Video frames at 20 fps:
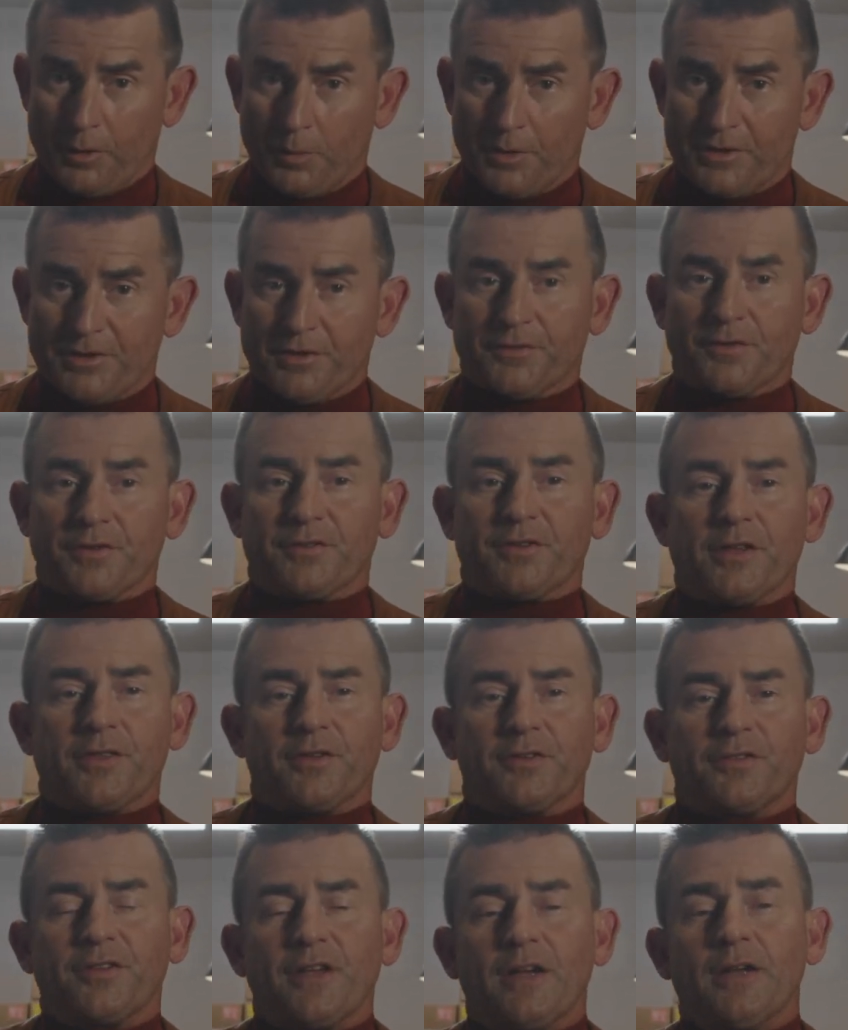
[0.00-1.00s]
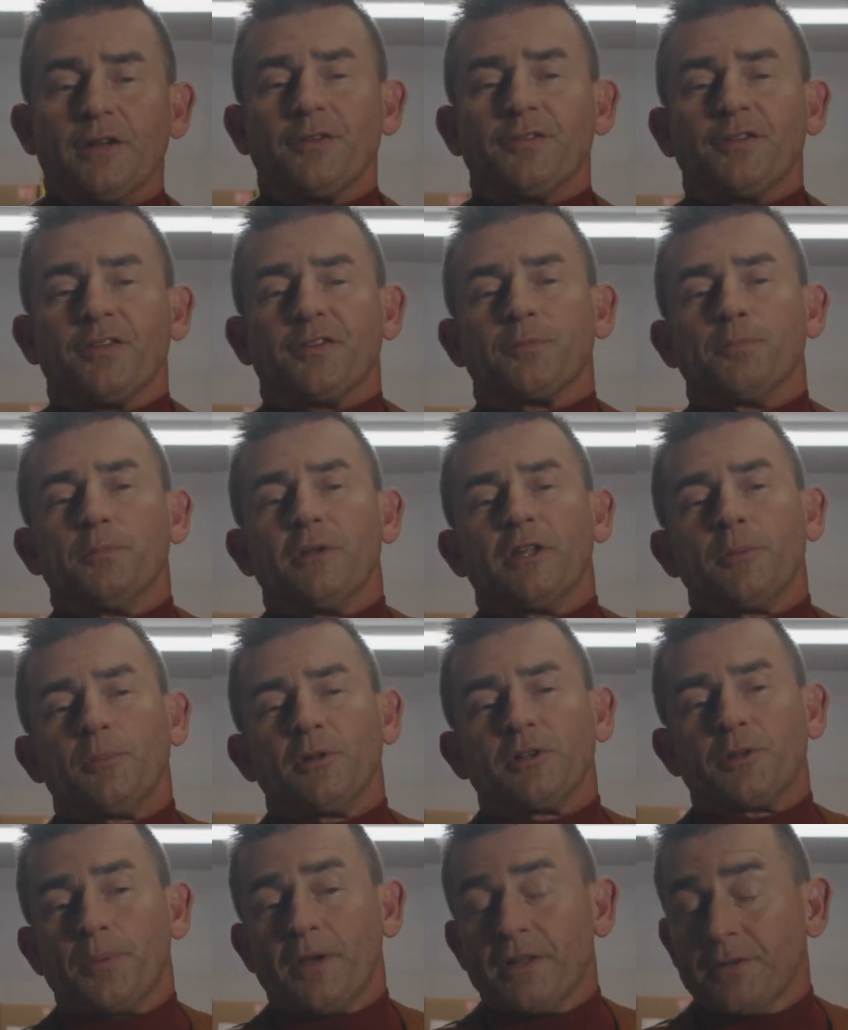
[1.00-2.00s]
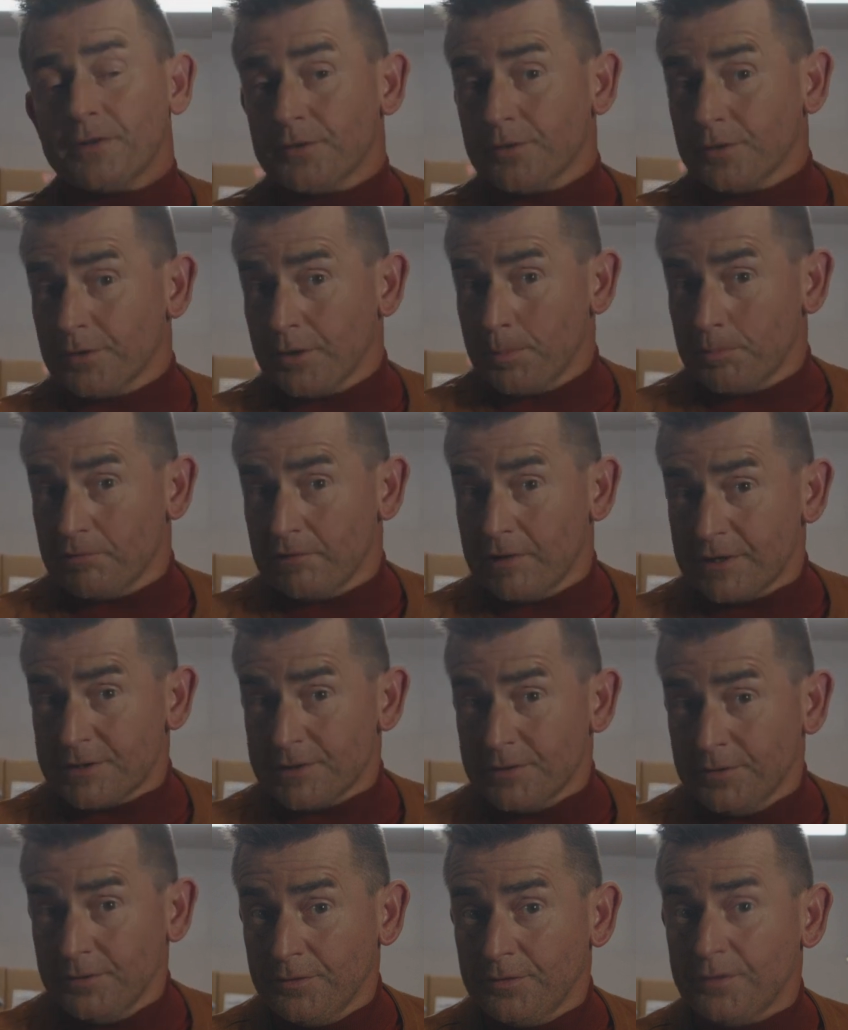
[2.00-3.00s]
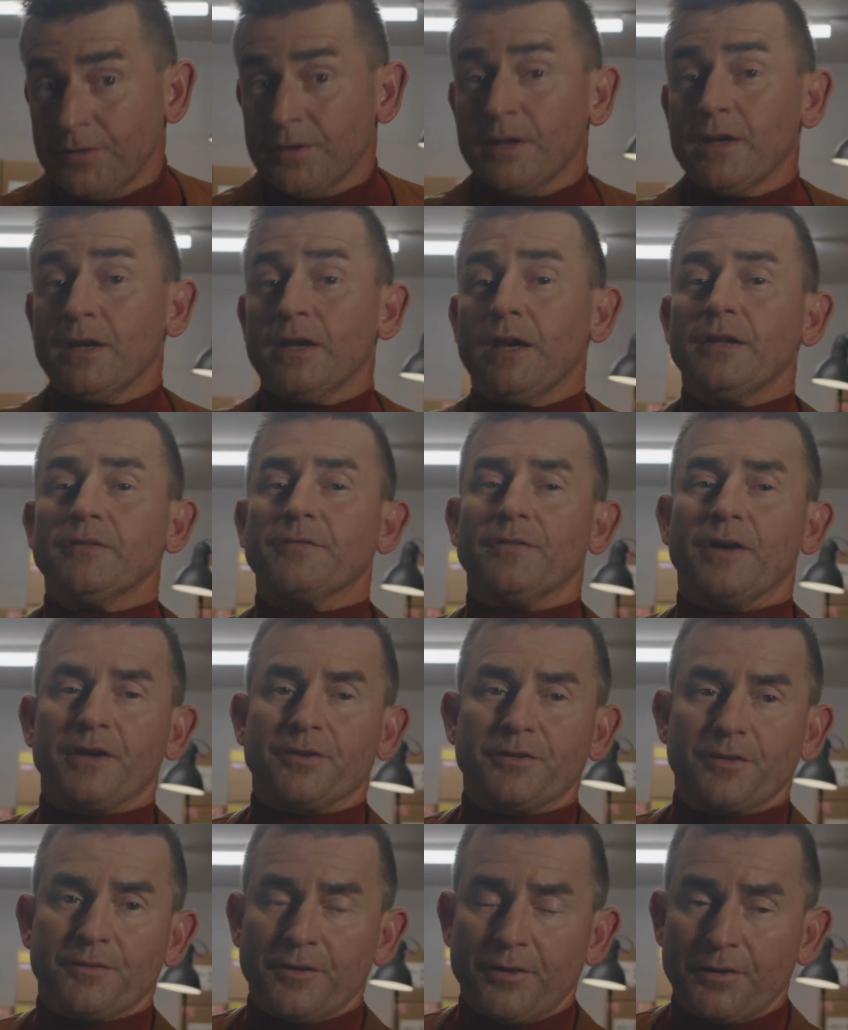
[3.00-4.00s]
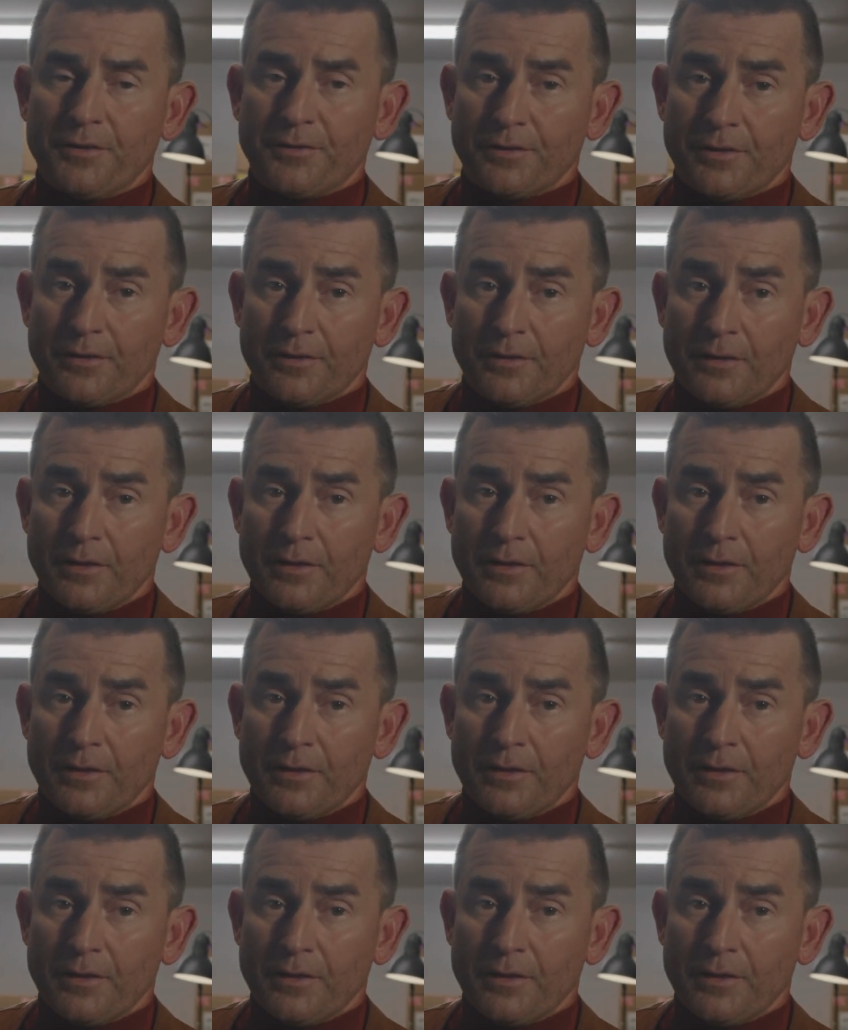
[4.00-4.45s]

which is to say that sales has minimal dependence on operations and vice versa.